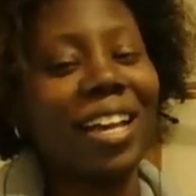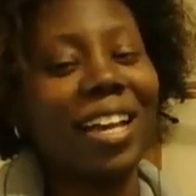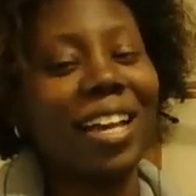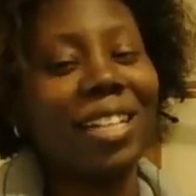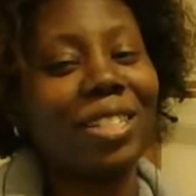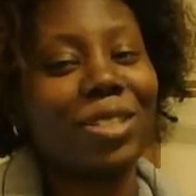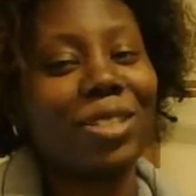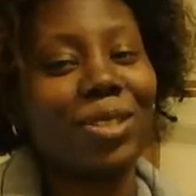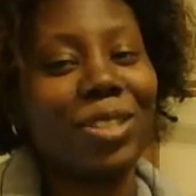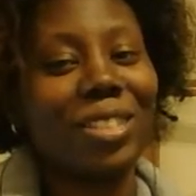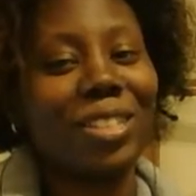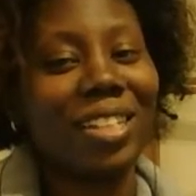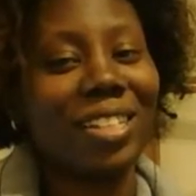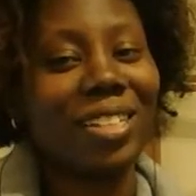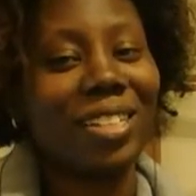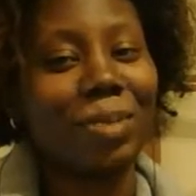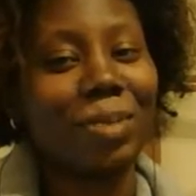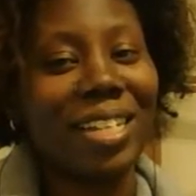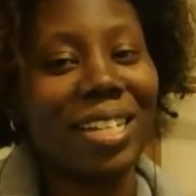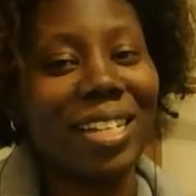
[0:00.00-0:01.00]
as they
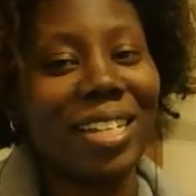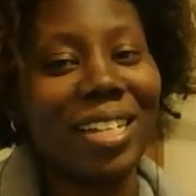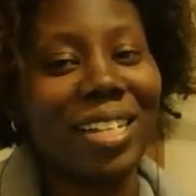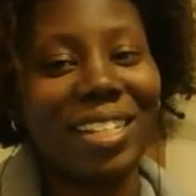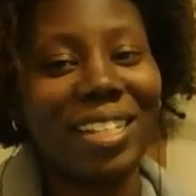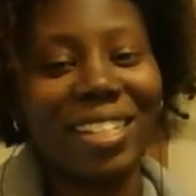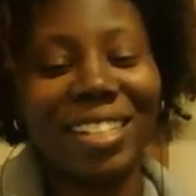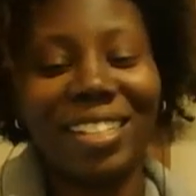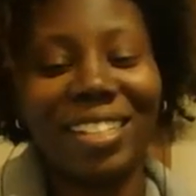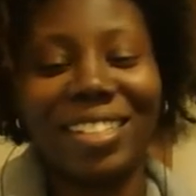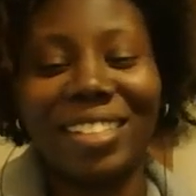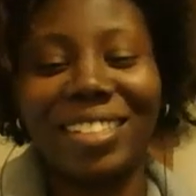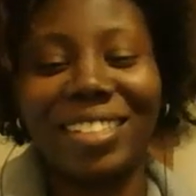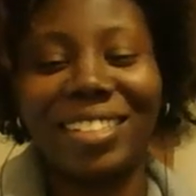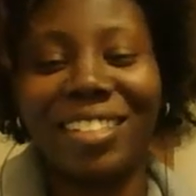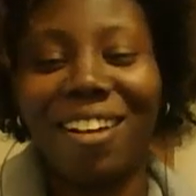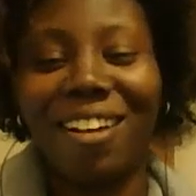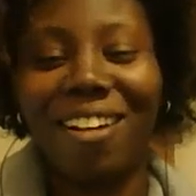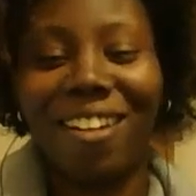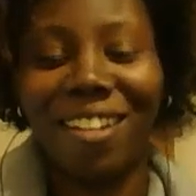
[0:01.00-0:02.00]
speak, and
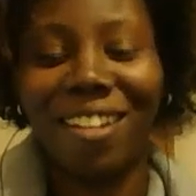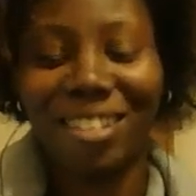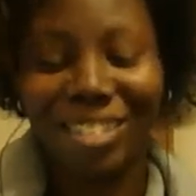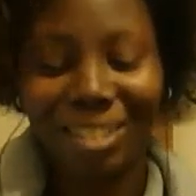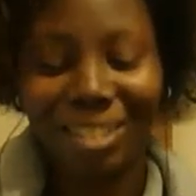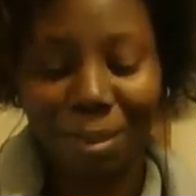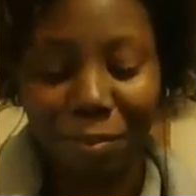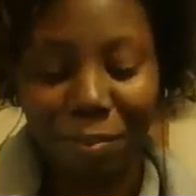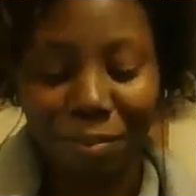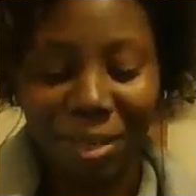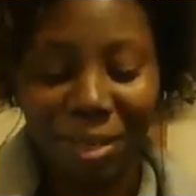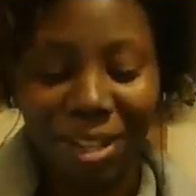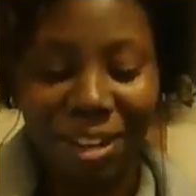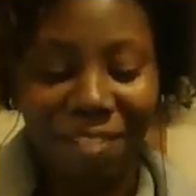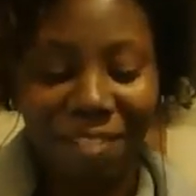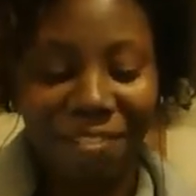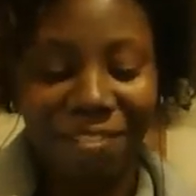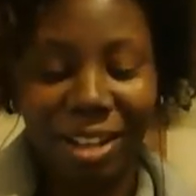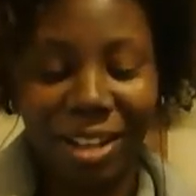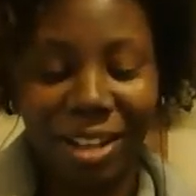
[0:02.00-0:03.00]
it's awesome. And I
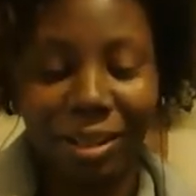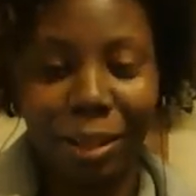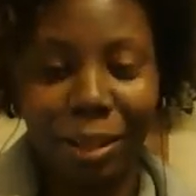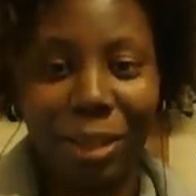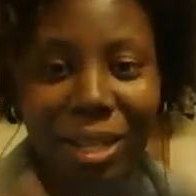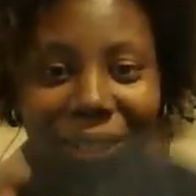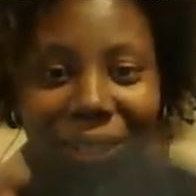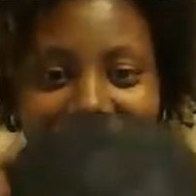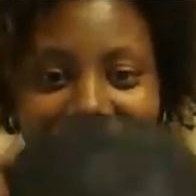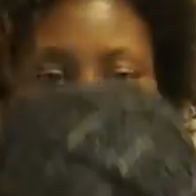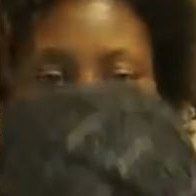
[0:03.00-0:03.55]
finally picked